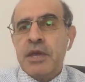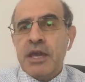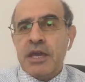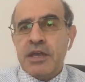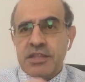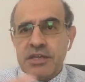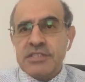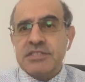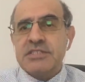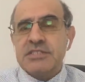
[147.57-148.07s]

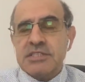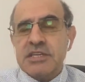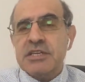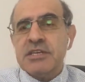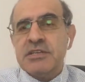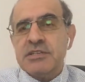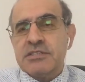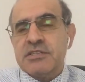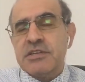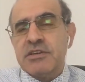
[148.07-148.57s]
in this
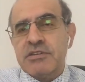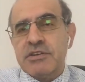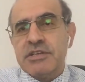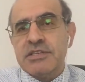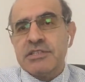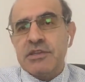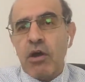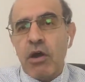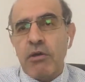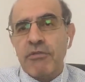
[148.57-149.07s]
uh,
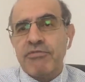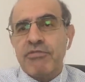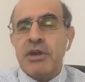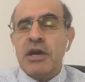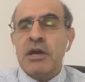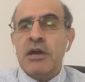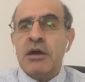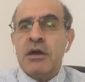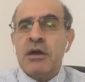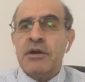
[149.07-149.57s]
series of
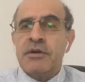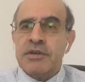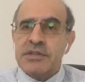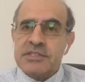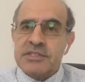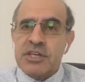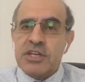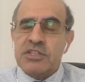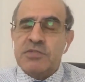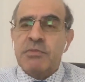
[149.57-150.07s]
uh,
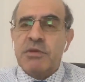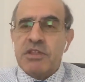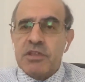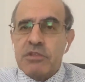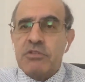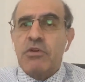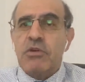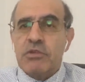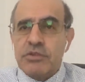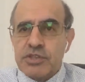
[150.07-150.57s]
research
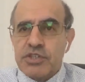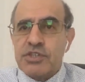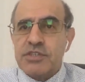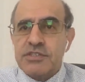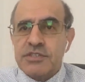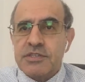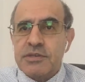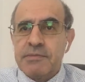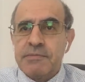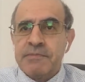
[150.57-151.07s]

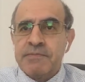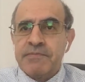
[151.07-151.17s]
methodologies.